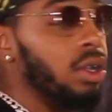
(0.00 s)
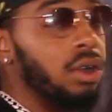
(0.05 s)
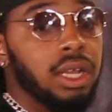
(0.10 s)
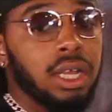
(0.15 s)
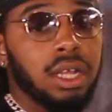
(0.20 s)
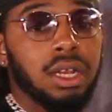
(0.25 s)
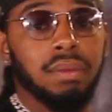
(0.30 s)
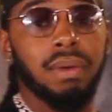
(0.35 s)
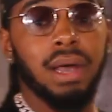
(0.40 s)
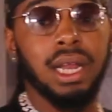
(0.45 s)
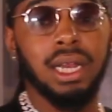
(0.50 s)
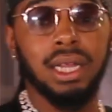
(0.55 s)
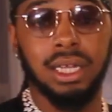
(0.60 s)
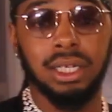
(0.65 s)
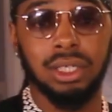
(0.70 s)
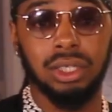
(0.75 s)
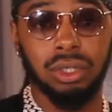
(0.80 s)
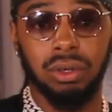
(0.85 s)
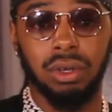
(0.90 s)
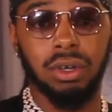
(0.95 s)
go to anybody and
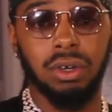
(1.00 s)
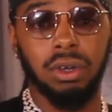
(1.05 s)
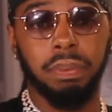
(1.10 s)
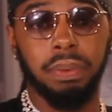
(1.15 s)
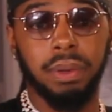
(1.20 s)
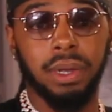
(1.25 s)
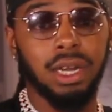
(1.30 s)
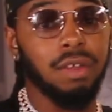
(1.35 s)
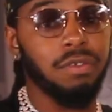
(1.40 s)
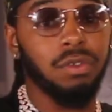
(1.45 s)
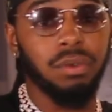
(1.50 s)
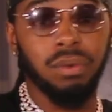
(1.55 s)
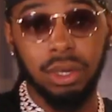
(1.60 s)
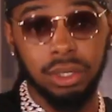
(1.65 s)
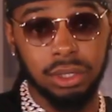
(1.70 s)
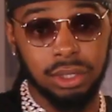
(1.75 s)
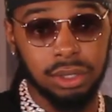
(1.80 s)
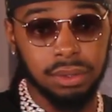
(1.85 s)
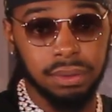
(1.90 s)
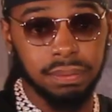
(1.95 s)
get your credit repaired if you
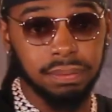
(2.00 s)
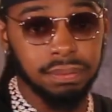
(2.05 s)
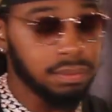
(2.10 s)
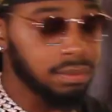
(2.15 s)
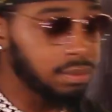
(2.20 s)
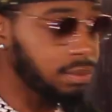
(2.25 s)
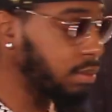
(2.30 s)
want to.